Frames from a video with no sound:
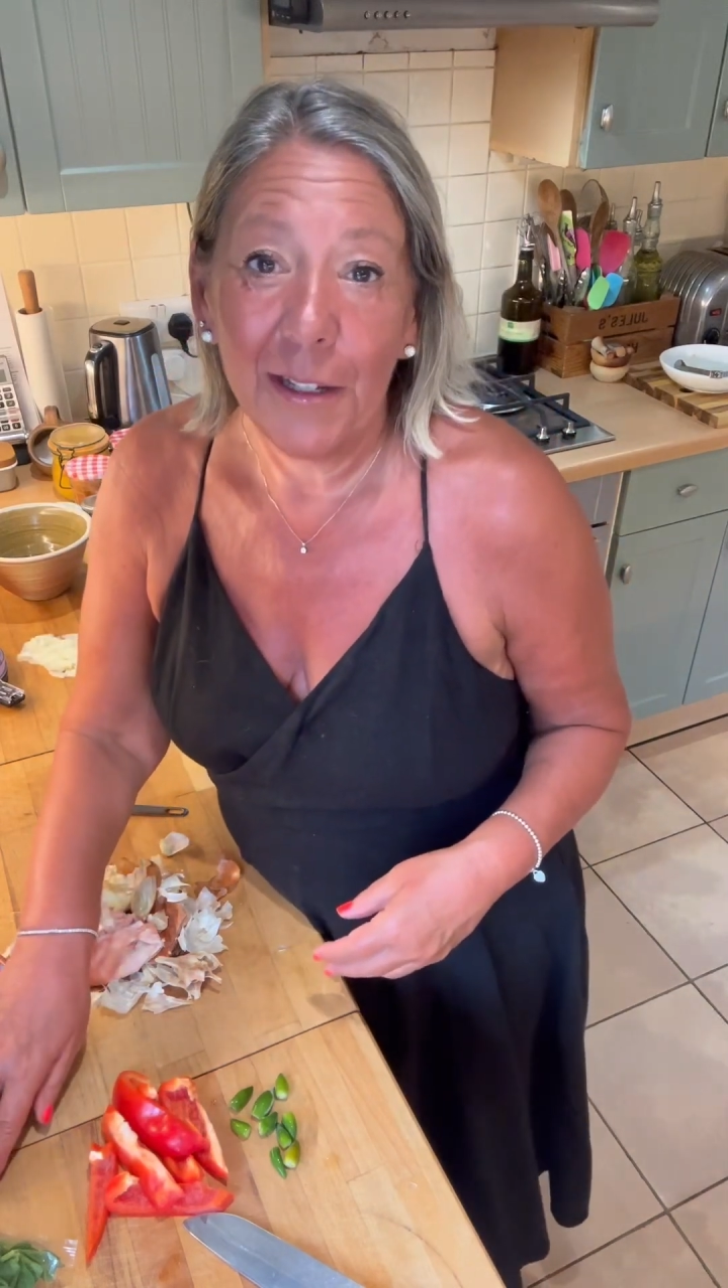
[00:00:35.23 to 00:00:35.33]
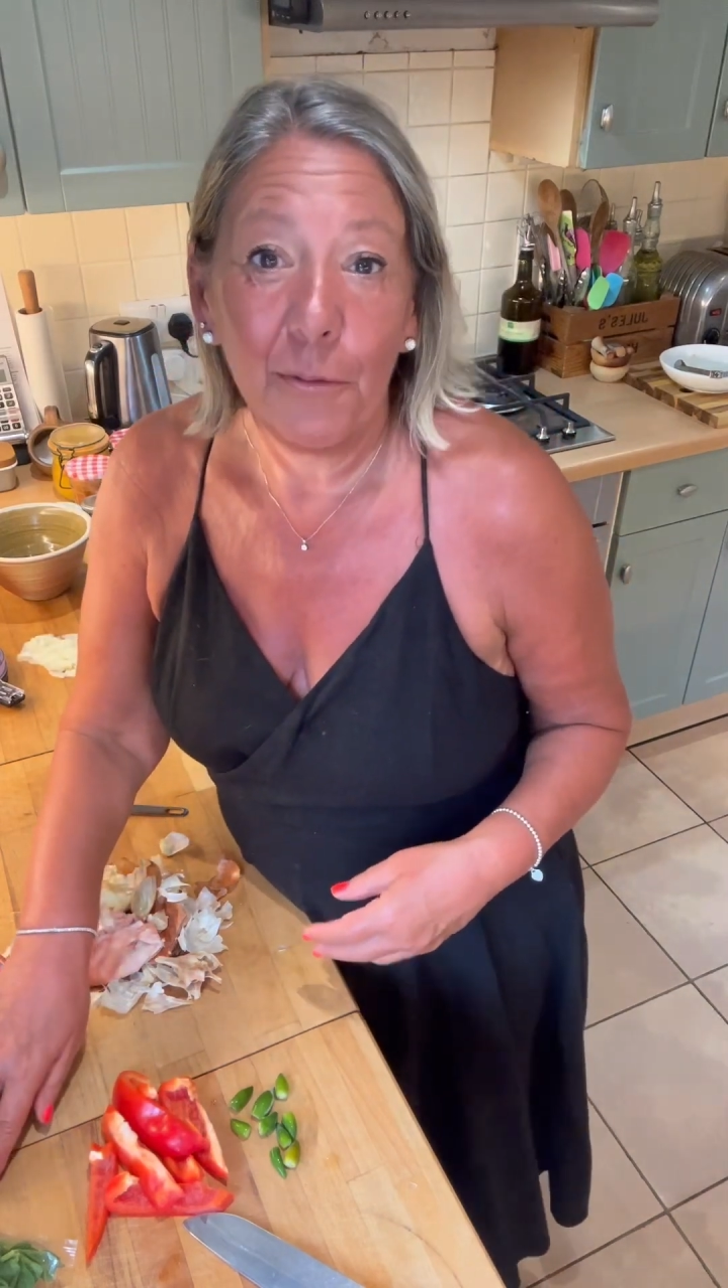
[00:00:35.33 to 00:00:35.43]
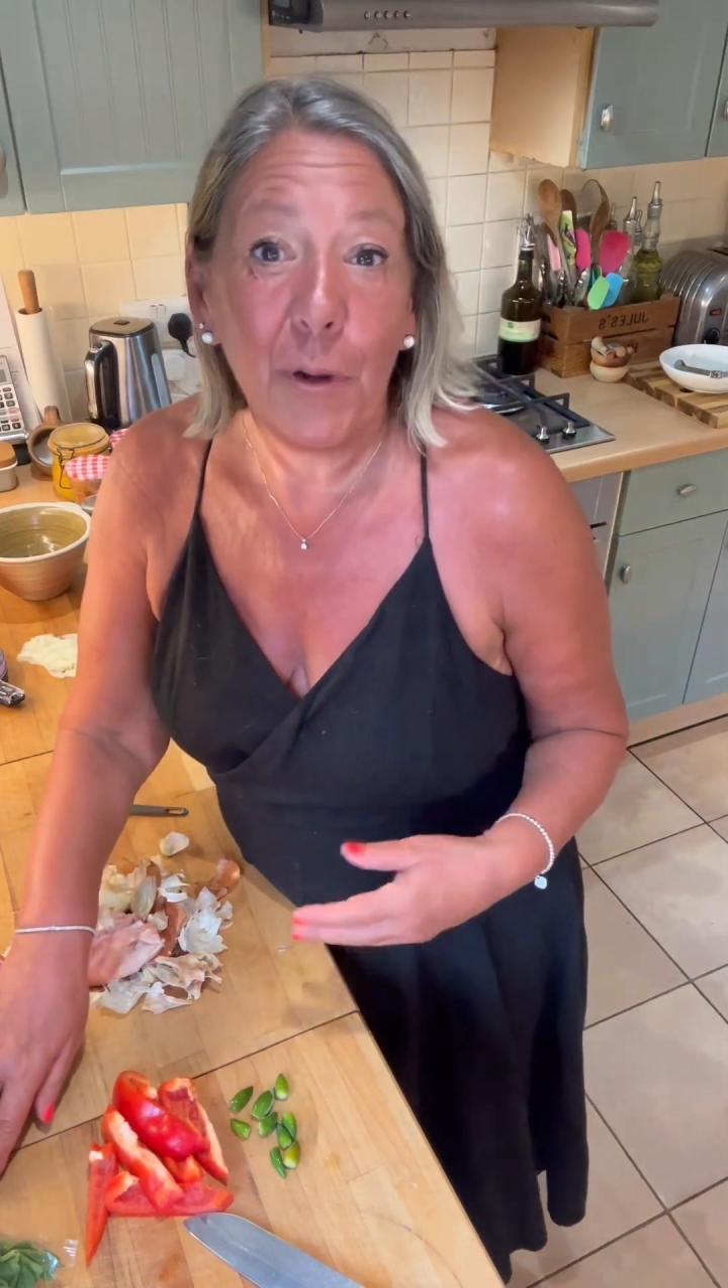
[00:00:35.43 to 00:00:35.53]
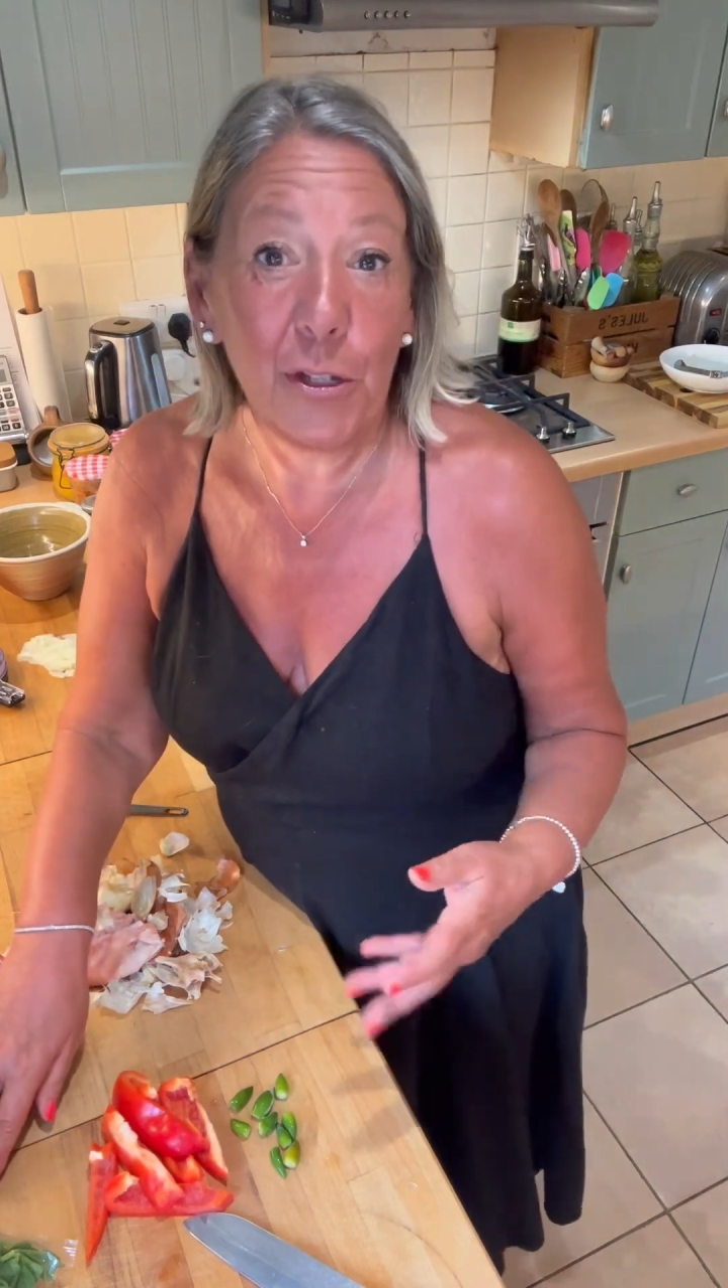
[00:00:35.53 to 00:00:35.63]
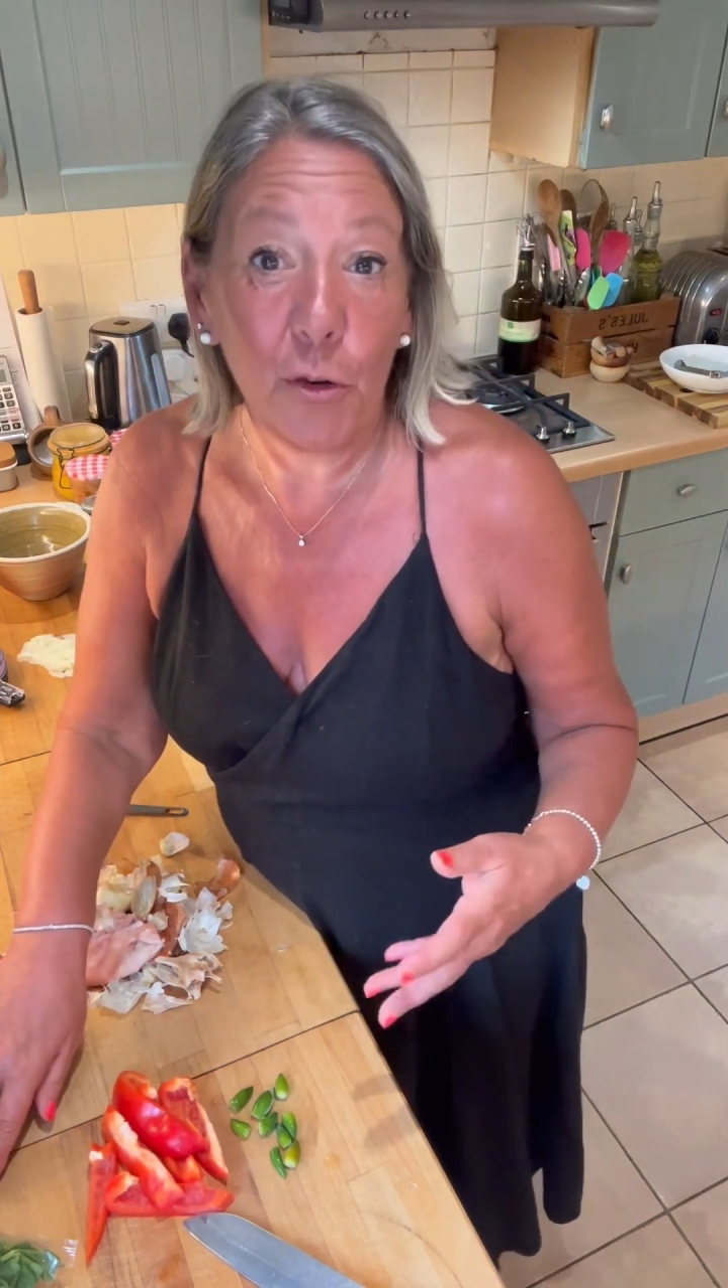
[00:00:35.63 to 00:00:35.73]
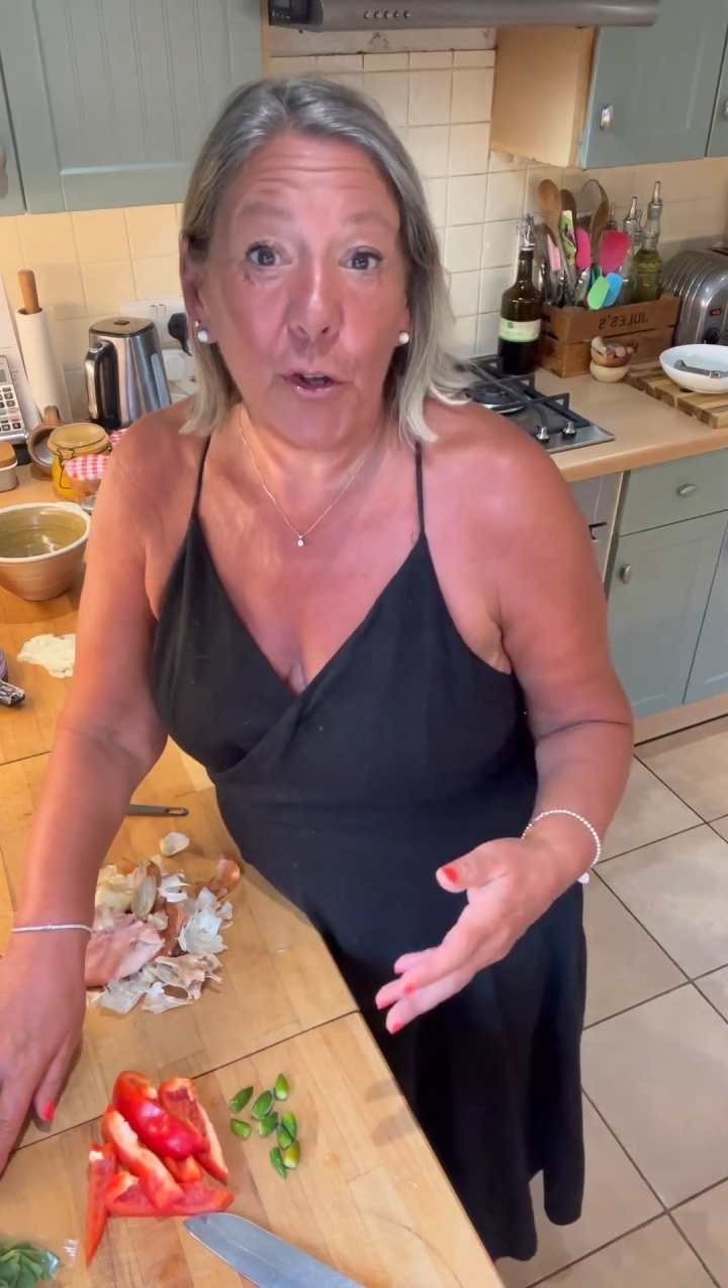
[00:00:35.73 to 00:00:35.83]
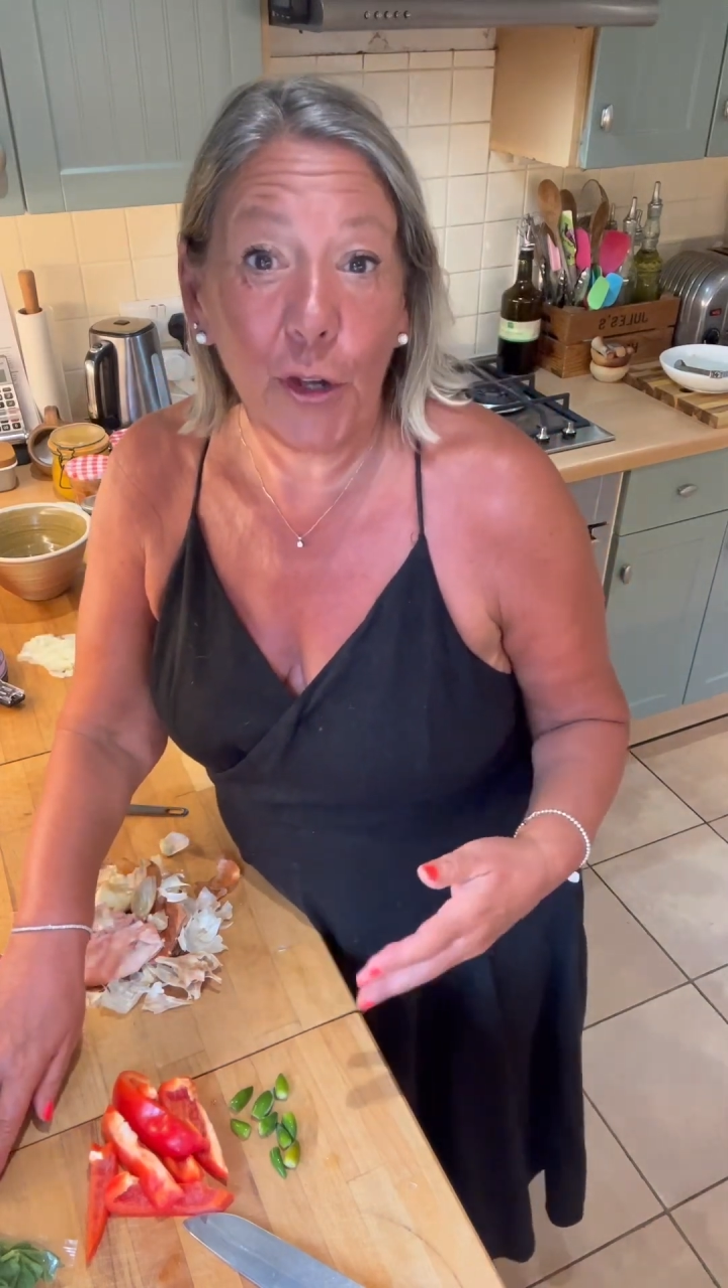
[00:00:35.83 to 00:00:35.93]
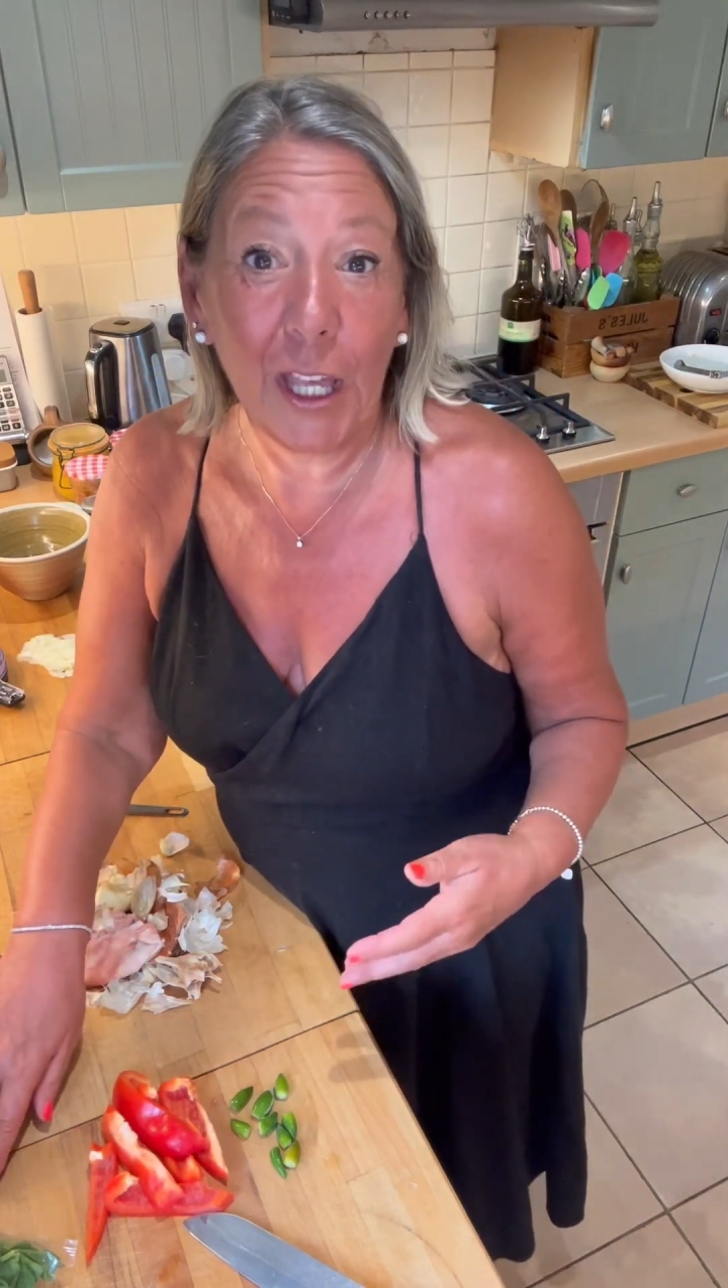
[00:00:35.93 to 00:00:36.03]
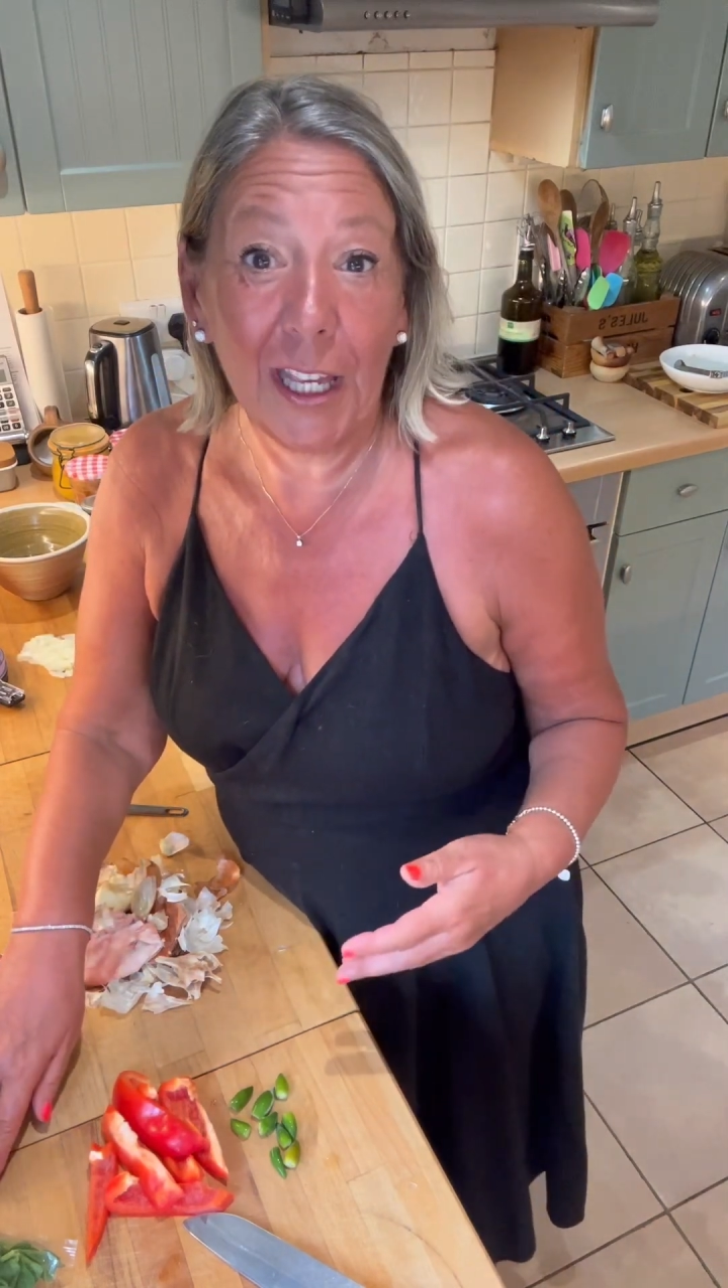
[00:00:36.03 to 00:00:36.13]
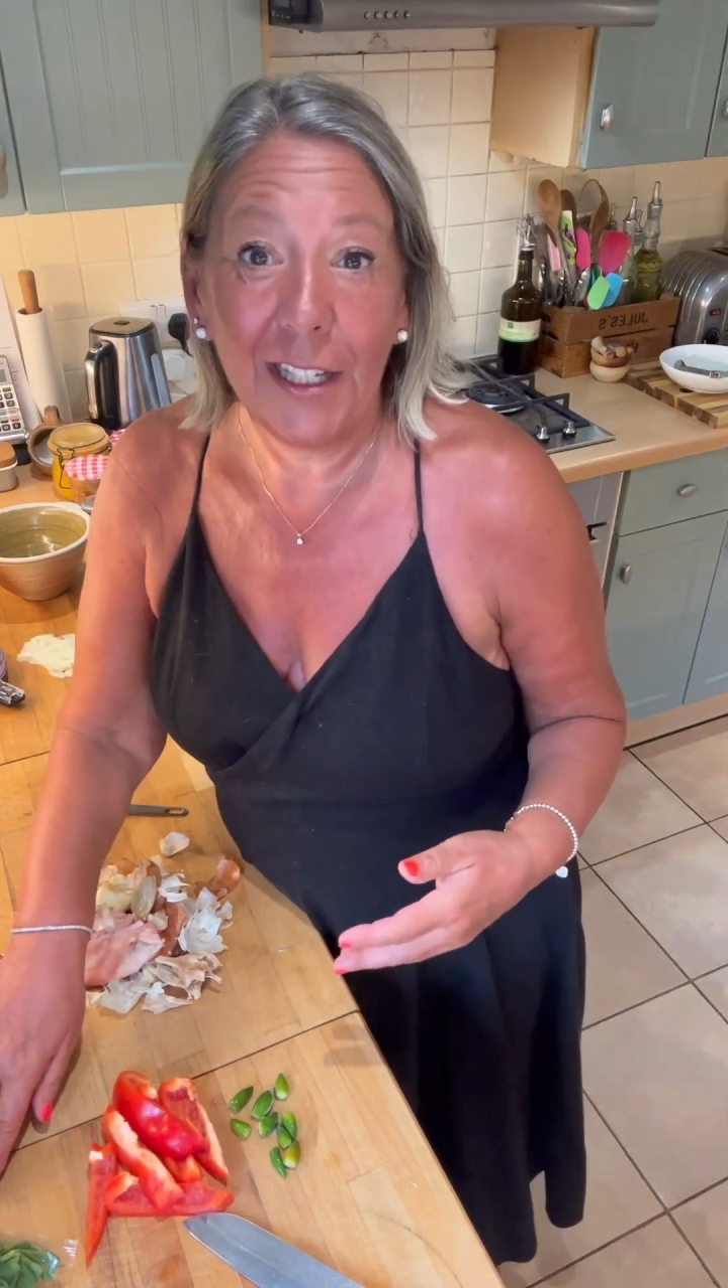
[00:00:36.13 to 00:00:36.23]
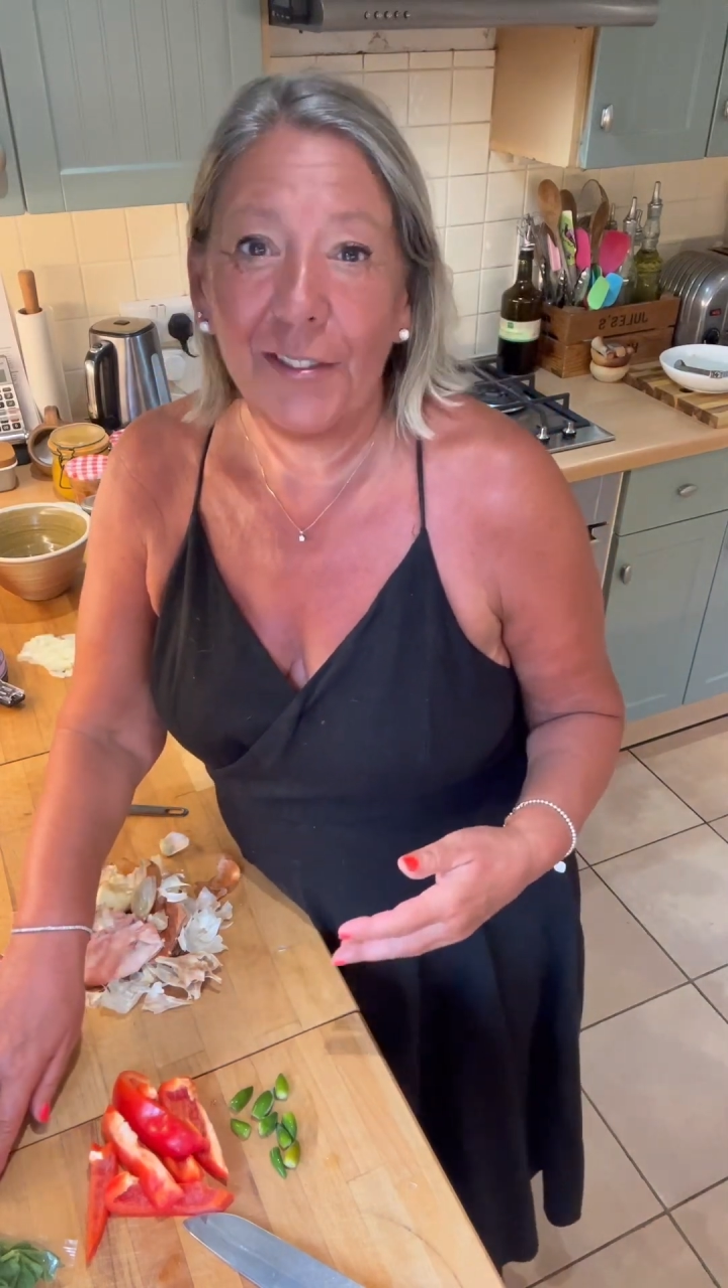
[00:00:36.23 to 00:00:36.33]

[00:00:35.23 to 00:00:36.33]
when you're cooking.